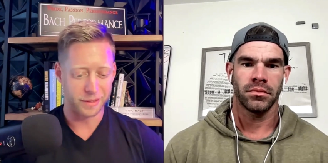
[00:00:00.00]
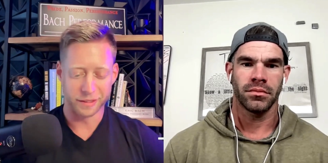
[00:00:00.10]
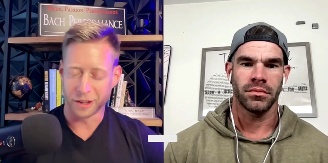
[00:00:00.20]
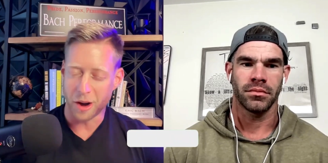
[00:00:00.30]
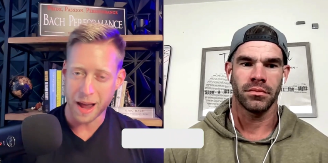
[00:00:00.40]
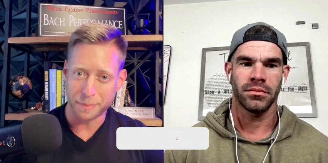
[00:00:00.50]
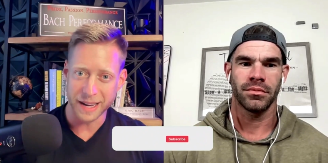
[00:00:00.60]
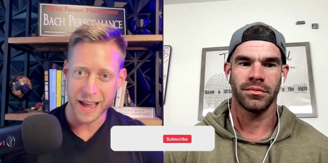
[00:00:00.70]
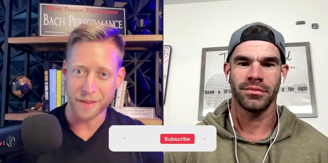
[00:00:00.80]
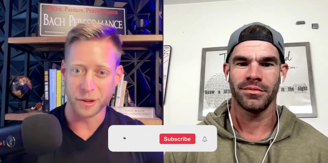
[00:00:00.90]
Speaker 1: so happy
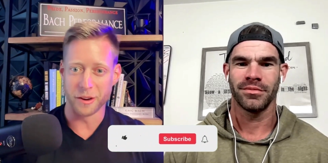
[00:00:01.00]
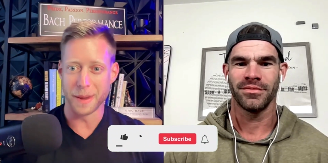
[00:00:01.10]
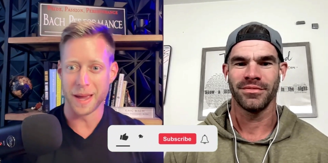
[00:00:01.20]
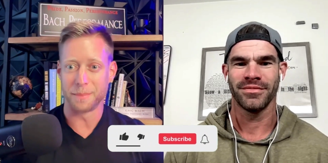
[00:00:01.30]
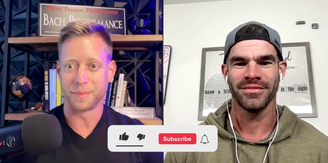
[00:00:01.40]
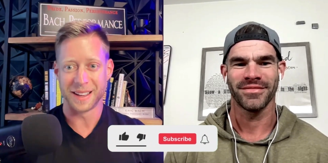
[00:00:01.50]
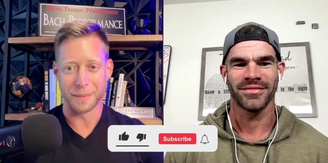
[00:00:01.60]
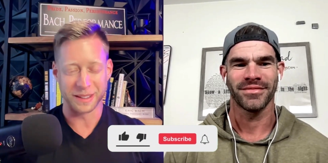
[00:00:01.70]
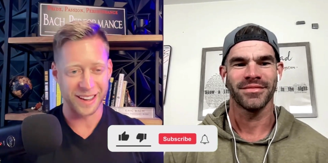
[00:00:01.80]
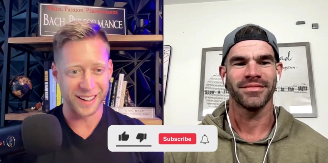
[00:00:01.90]
to have you here, man.
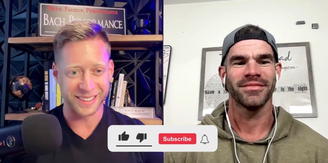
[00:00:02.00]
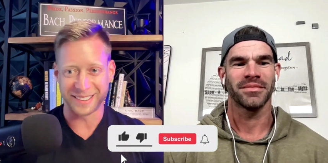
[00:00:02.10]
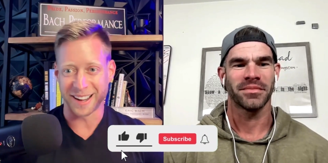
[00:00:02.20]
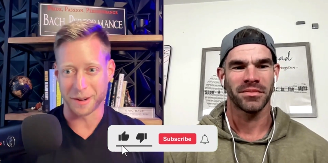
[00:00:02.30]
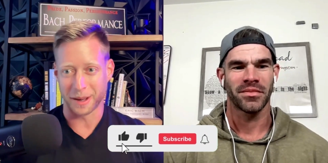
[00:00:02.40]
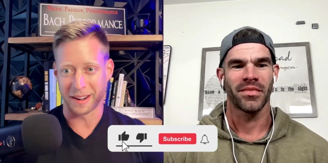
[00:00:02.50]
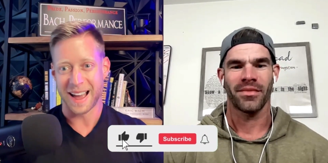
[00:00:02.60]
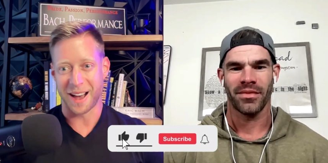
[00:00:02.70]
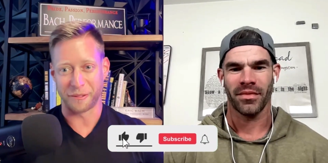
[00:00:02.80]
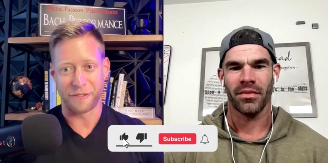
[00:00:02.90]
I'm excited to talk about
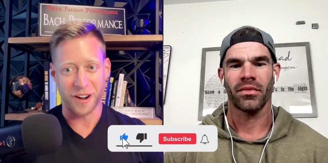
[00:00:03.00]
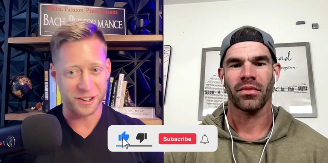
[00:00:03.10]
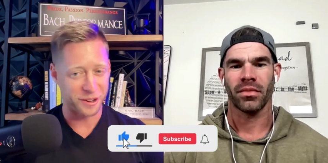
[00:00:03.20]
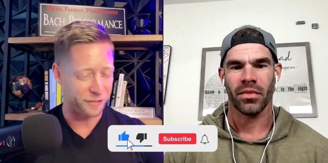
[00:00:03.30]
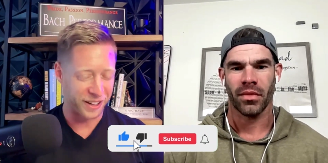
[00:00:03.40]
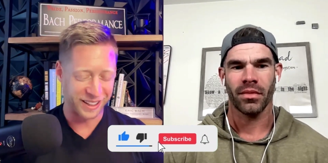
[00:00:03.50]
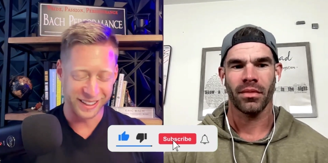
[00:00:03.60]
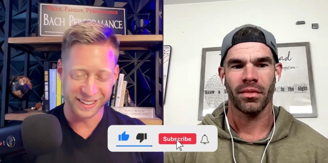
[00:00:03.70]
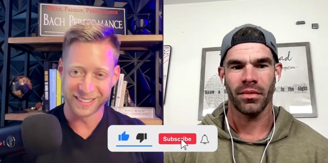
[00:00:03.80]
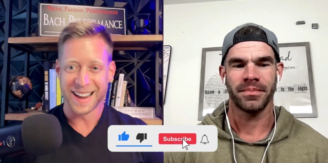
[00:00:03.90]
how to fuck your
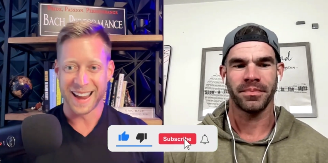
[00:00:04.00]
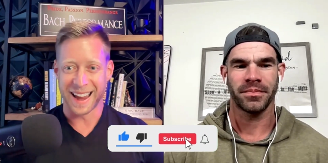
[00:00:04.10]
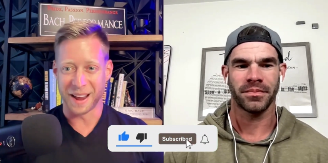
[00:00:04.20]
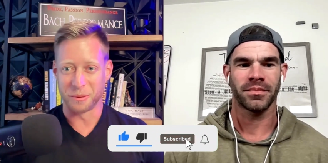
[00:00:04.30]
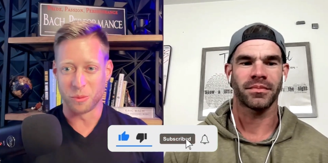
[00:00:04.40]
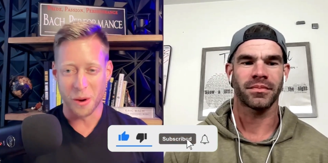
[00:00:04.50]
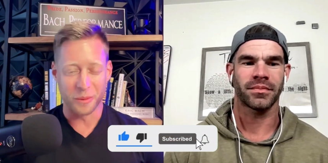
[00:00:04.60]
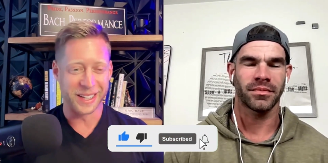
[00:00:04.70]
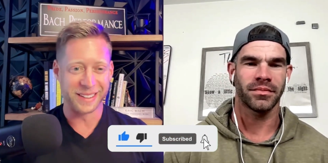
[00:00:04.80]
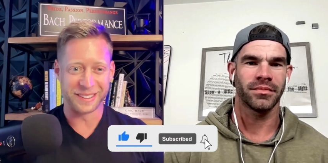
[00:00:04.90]
feelings and what
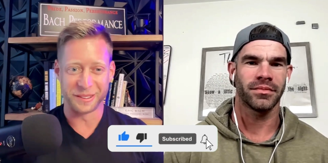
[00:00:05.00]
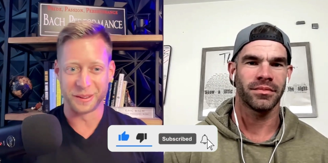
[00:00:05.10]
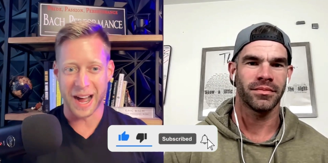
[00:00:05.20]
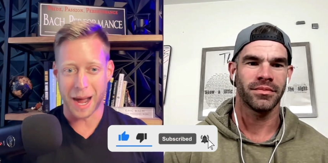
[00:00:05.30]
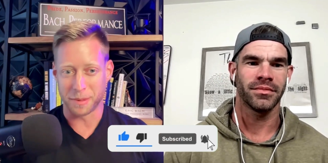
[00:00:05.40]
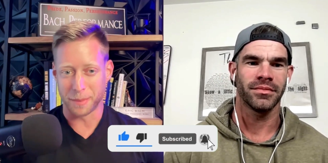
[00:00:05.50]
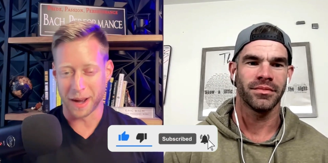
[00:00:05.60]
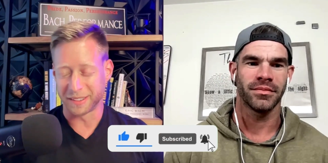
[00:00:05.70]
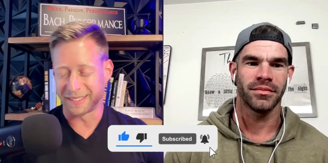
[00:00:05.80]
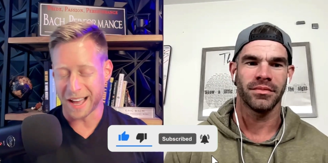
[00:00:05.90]
we need to do to
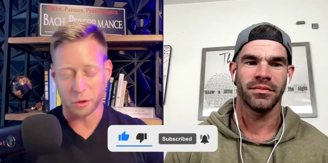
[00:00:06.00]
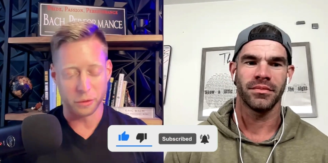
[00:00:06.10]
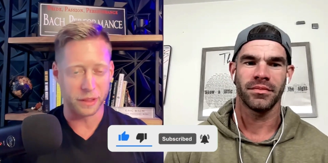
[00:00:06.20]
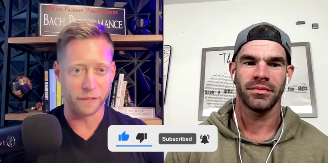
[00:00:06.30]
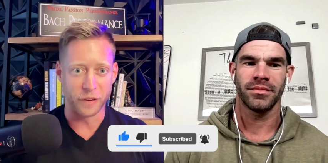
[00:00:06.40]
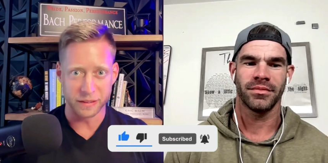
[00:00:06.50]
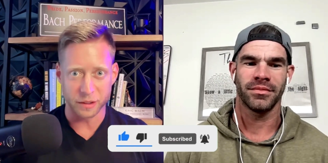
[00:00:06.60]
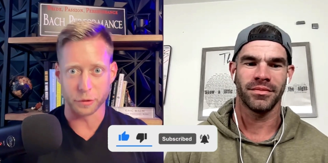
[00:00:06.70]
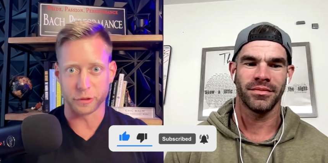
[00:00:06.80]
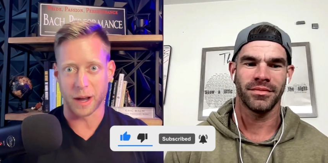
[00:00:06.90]
optimize not only the
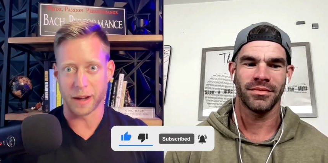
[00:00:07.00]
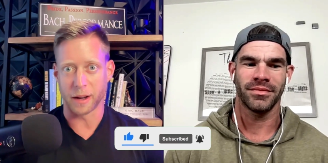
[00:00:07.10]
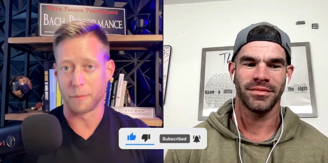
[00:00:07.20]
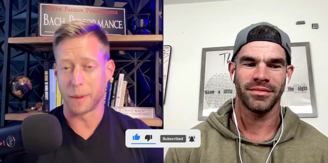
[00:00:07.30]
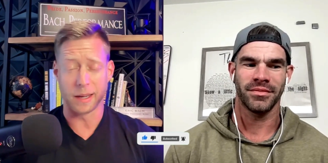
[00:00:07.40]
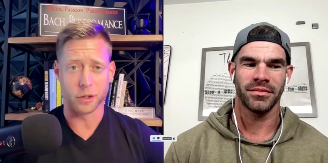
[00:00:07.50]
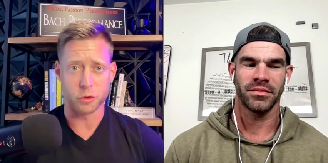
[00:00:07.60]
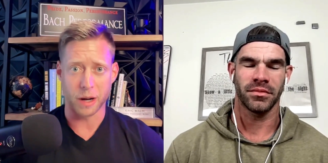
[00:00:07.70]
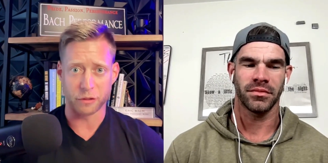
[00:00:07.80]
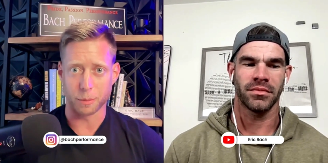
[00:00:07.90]
physical side of making a
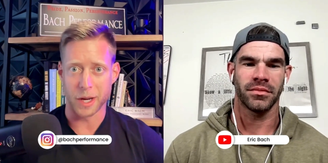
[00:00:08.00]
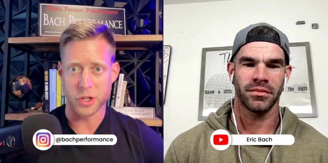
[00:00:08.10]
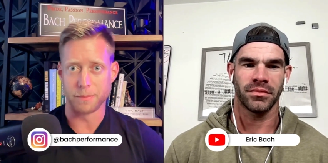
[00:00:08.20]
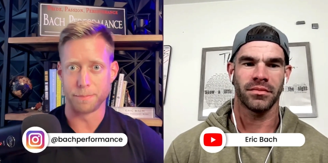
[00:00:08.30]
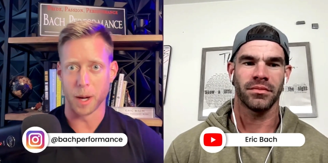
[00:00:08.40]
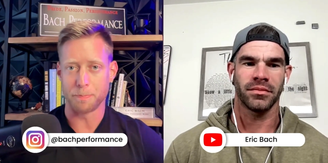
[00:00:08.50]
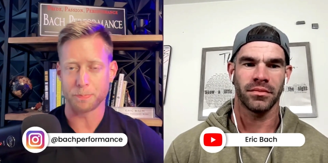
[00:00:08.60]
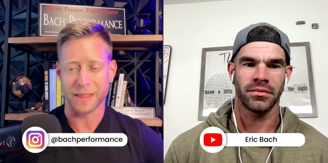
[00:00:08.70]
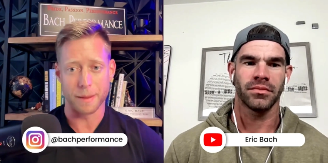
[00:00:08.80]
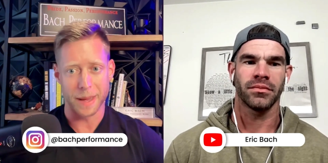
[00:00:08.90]
transformation, but
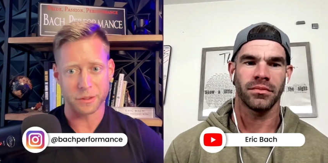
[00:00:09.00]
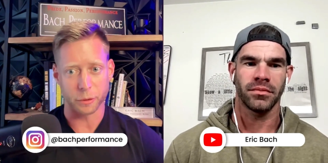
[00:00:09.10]
the mental